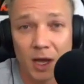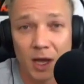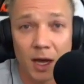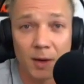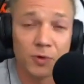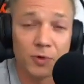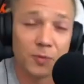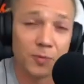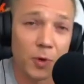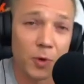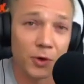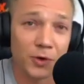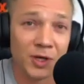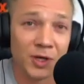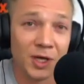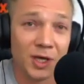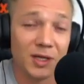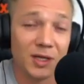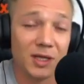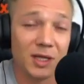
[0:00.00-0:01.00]
promote
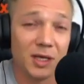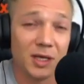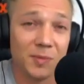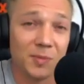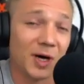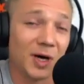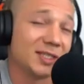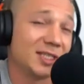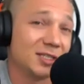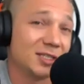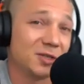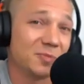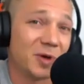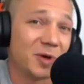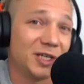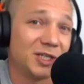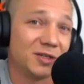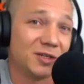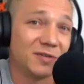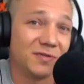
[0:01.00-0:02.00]
the
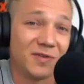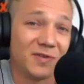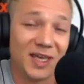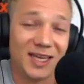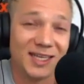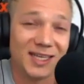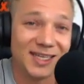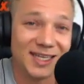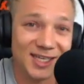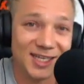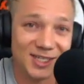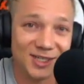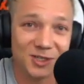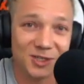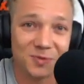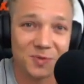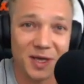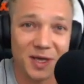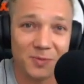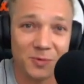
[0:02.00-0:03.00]
participation of
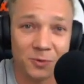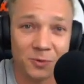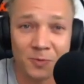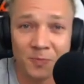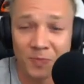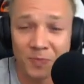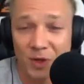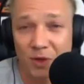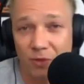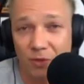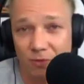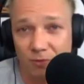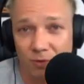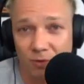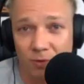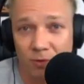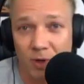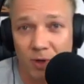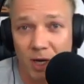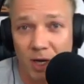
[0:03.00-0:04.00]
Indigenous people
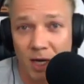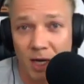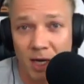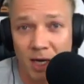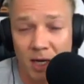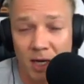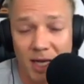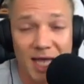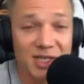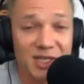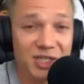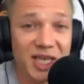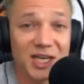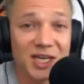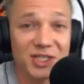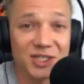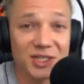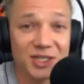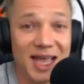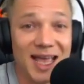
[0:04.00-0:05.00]
through
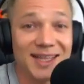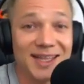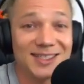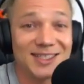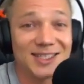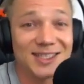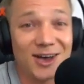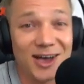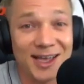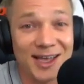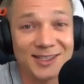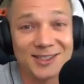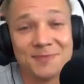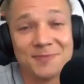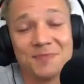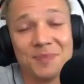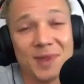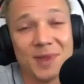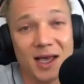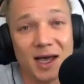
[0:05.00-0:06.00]
education and science
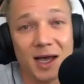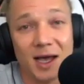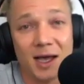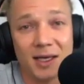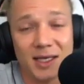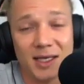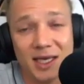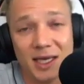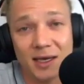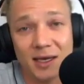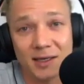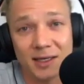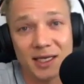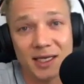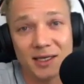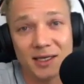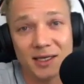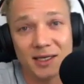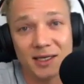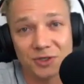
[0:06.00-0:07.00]
here
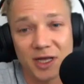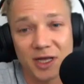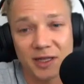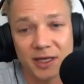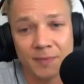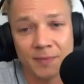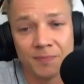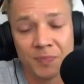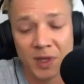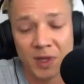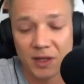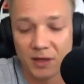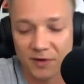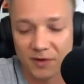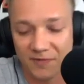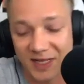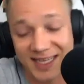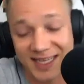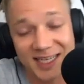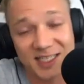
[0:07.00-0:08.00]
in Australia. They're a
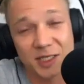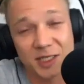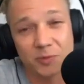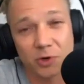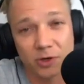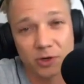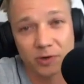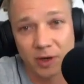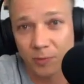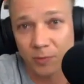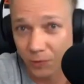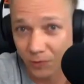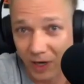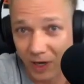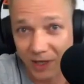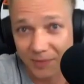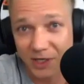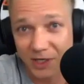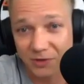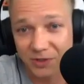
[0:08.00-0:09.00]
fantastic program. We
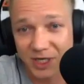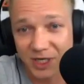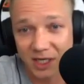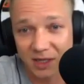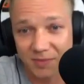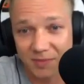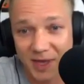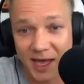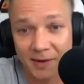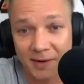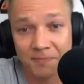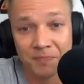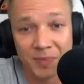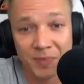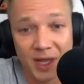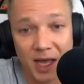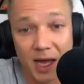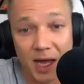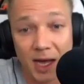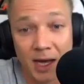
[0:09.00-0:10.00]
recommend you check them out.
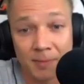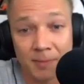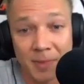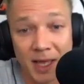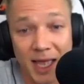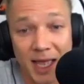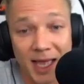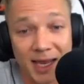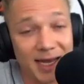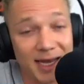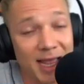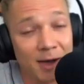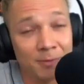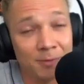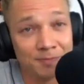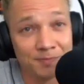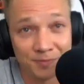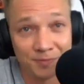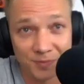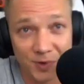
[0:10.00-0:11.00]
And now,
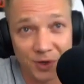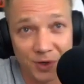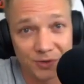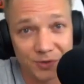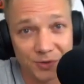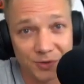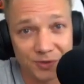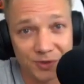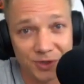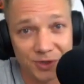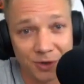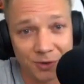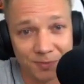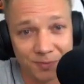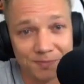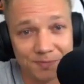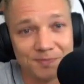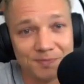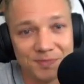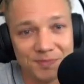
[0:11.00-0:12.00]
on to the show.
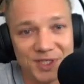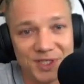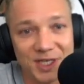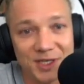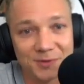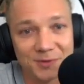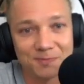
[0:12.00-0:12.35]
Cheers.